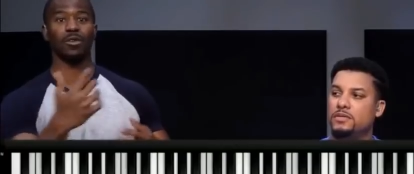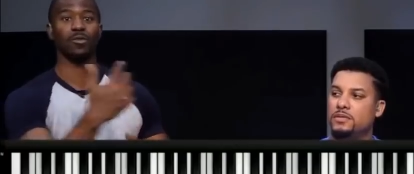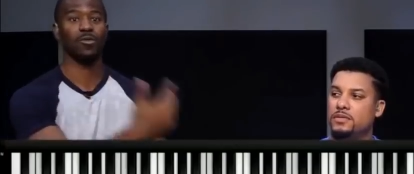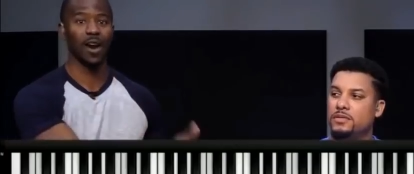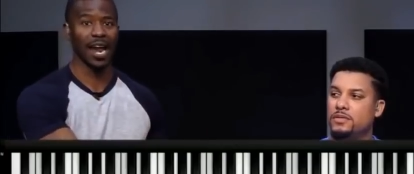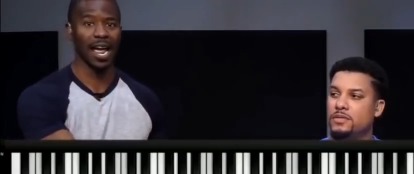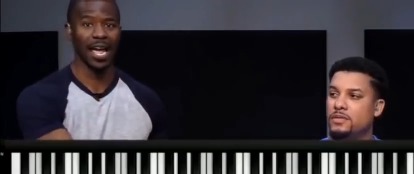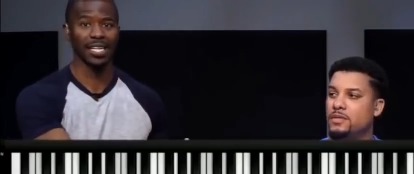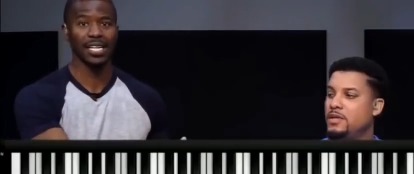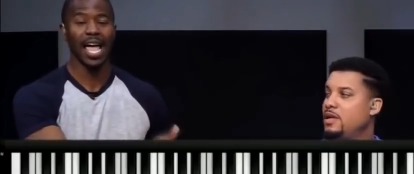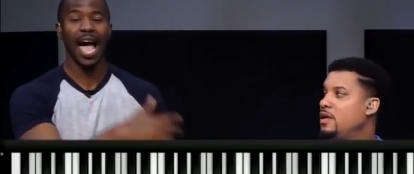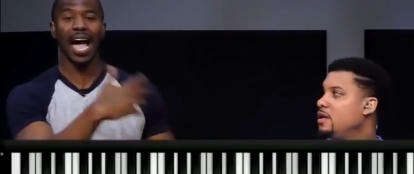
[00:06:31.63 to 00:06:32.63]
Speaker 1: in
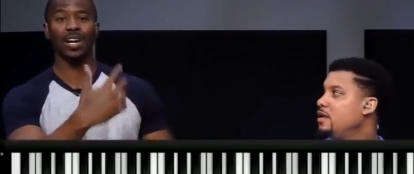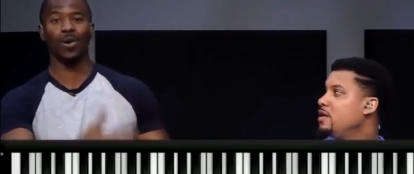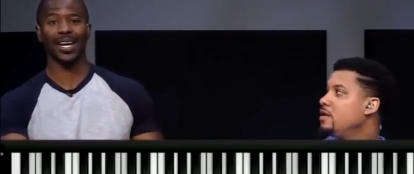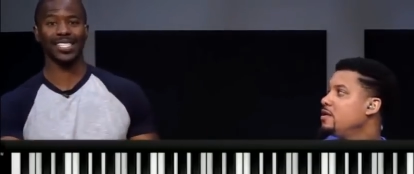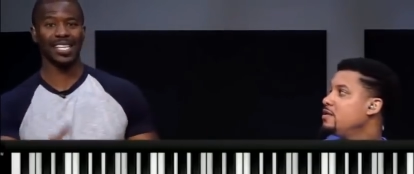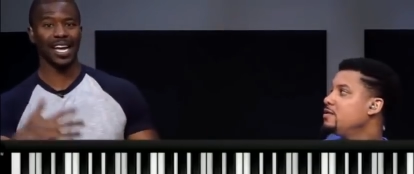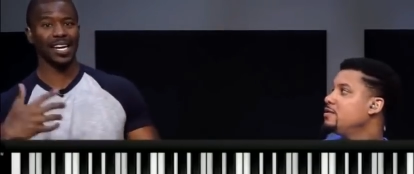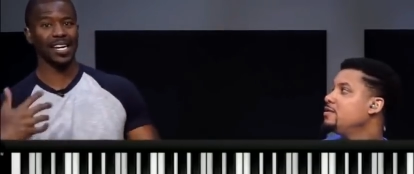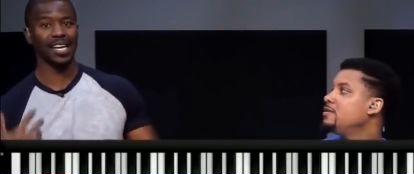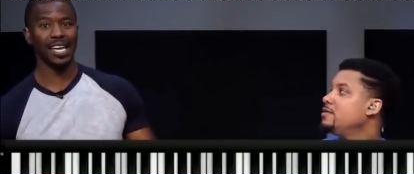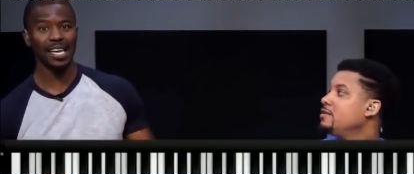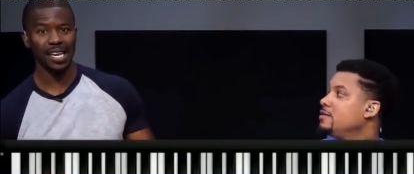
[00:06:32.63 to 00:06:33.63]
France. I know how to say it
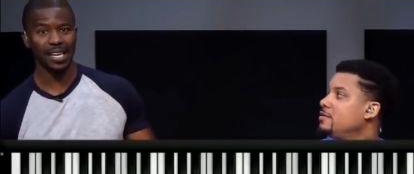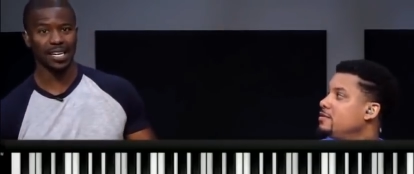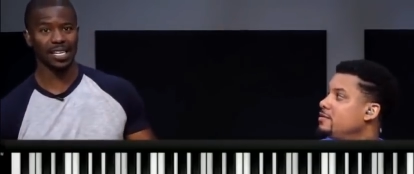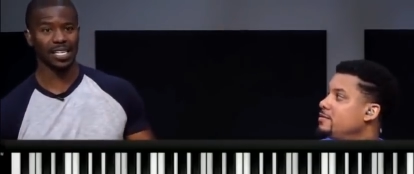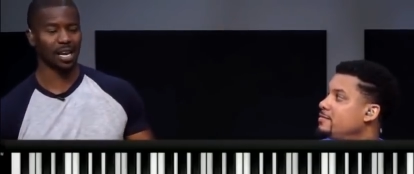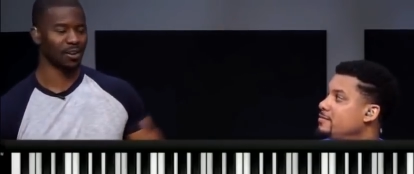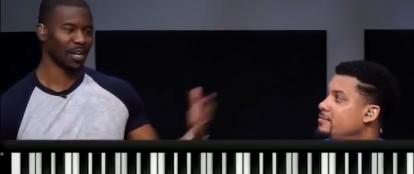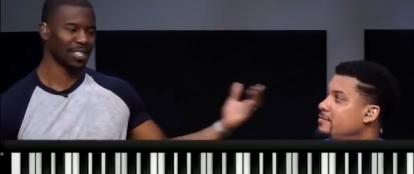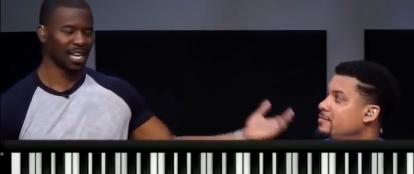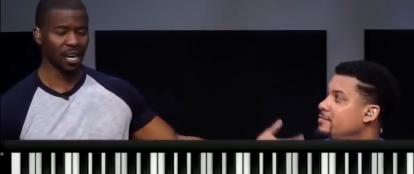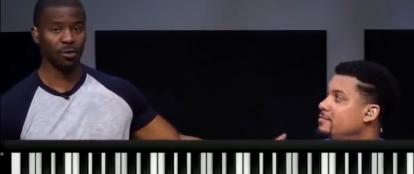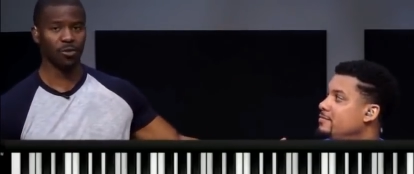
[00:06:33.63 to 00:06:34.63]
in English. I don't know how
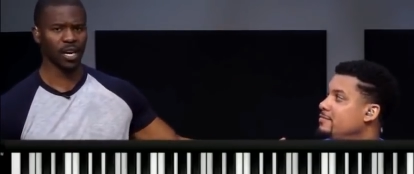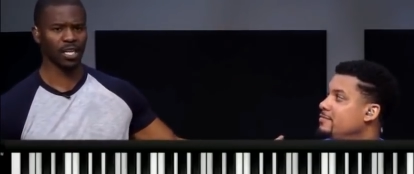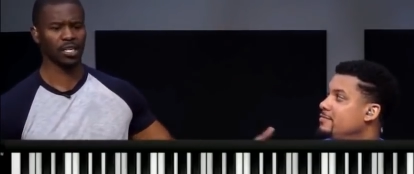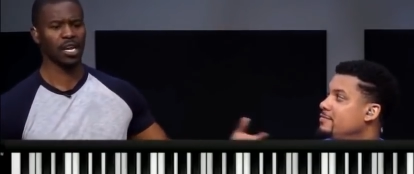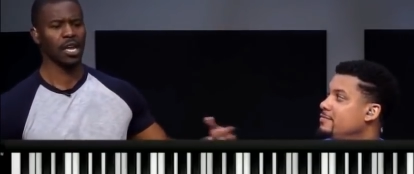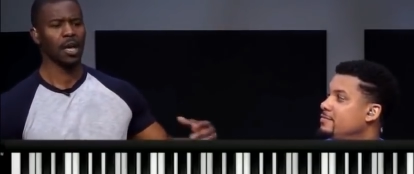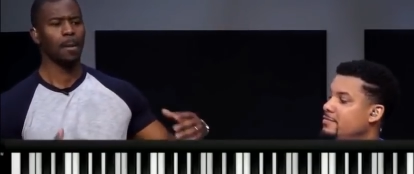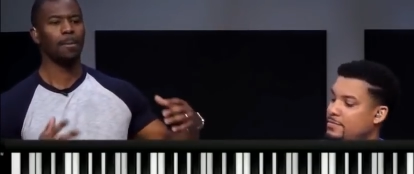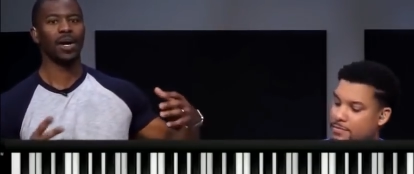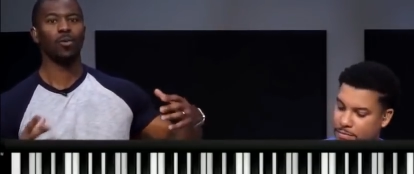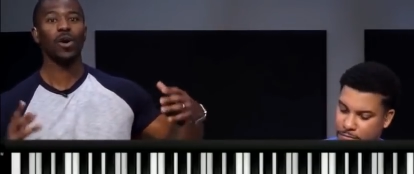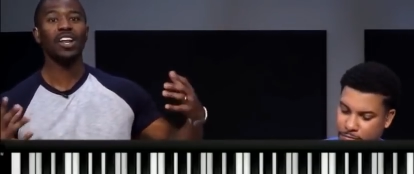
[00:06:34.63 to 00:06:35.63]
to say it in French.
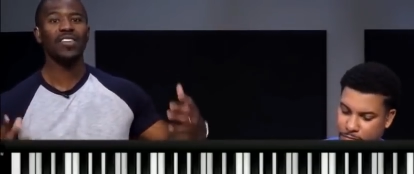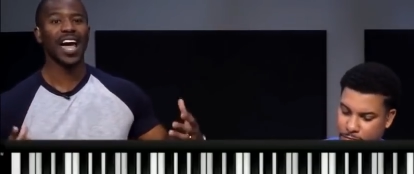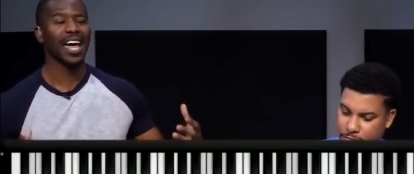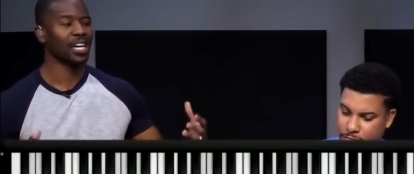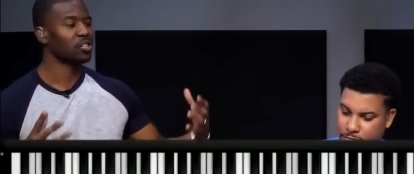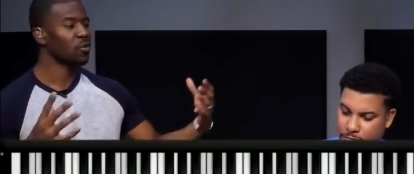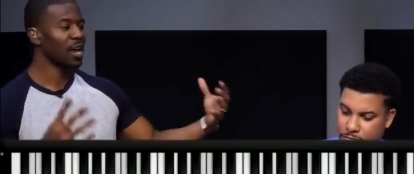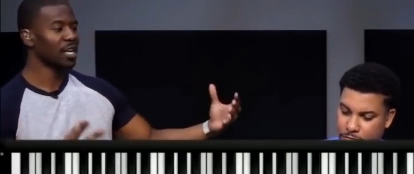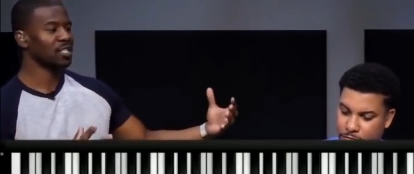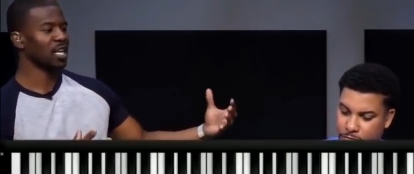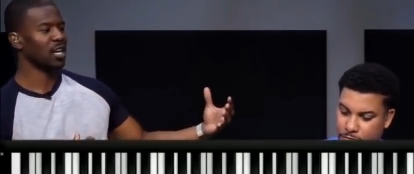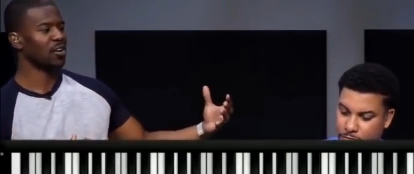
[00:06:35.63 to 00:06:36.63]
But what if I had a
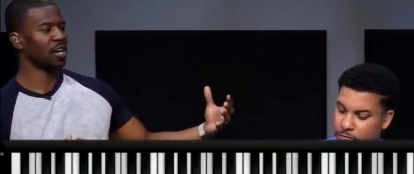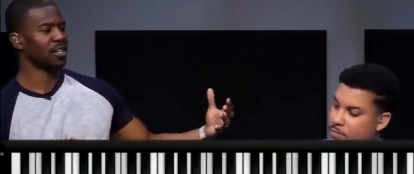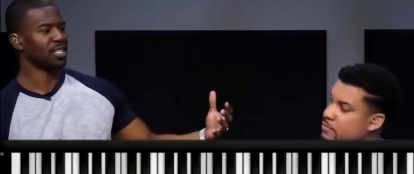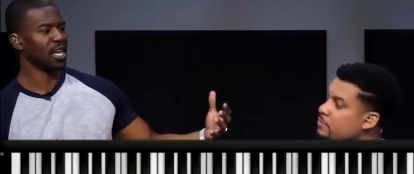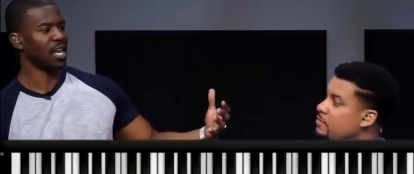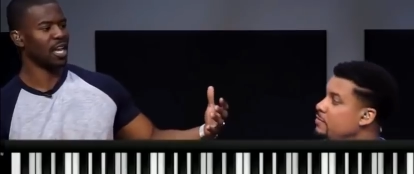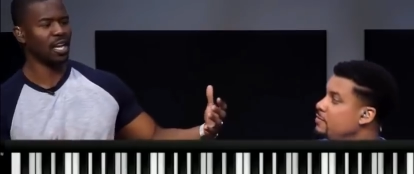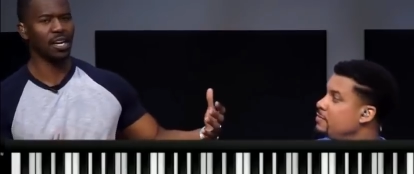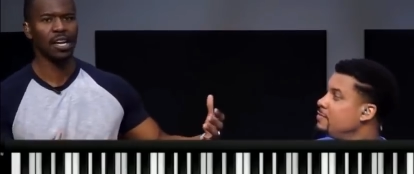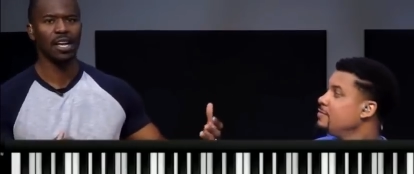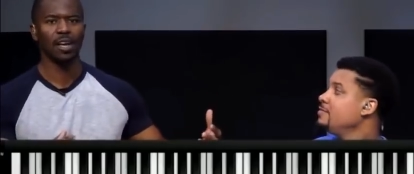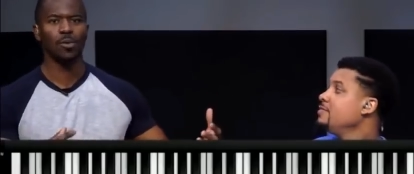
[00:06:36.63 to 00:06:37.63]
translator there
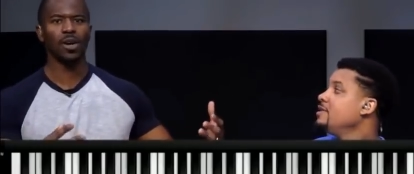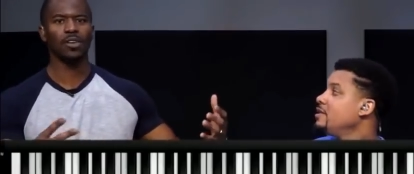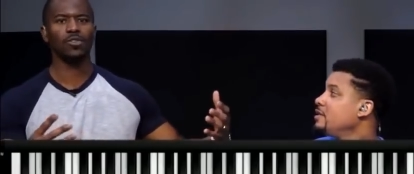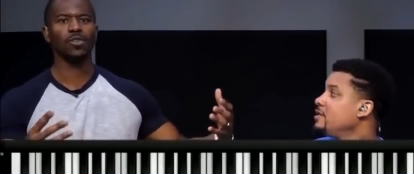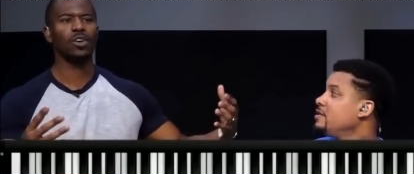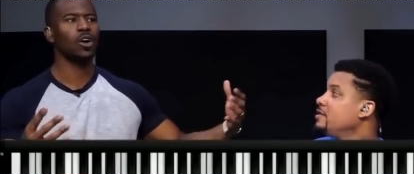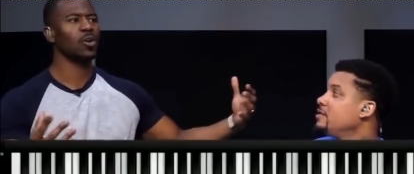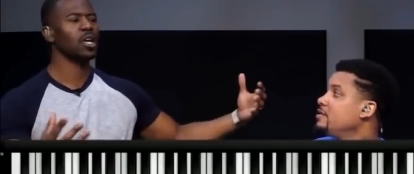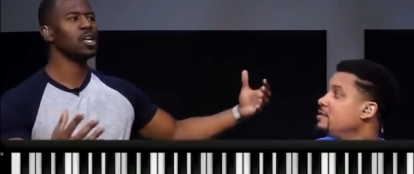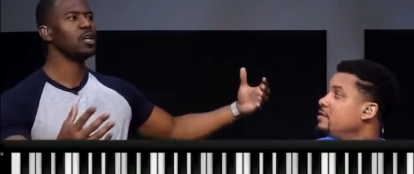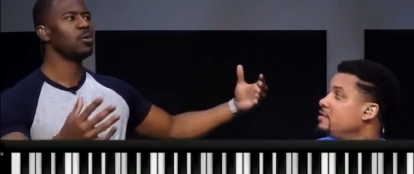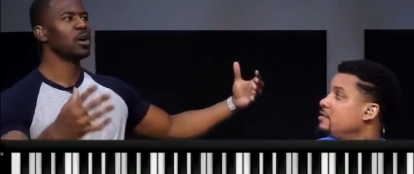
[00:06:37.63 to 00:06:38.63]
saying, what if you can go
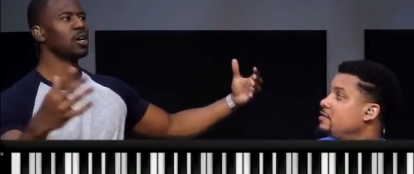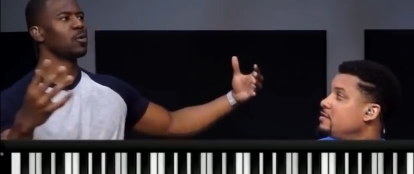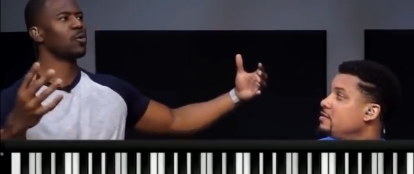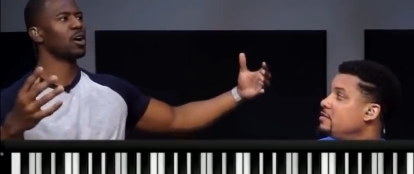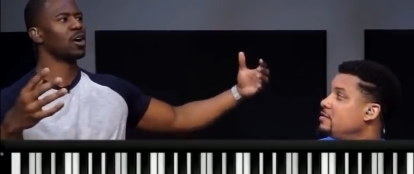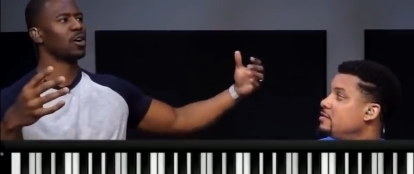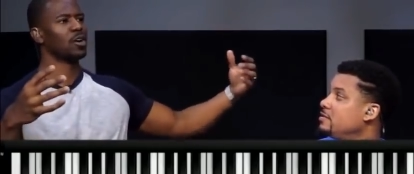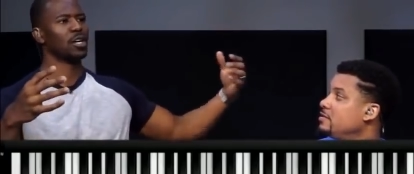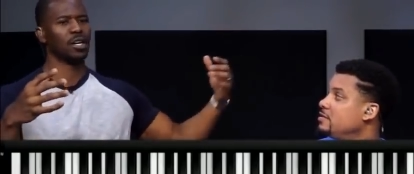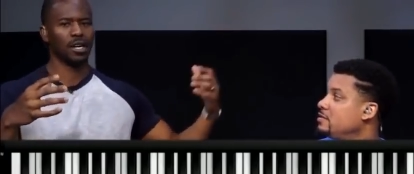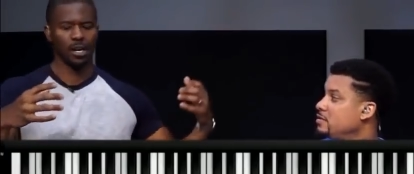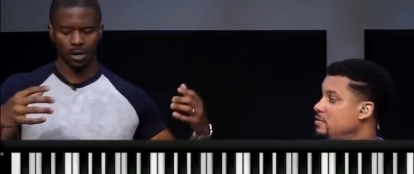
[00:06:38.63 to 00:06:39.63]
anywhere in the world?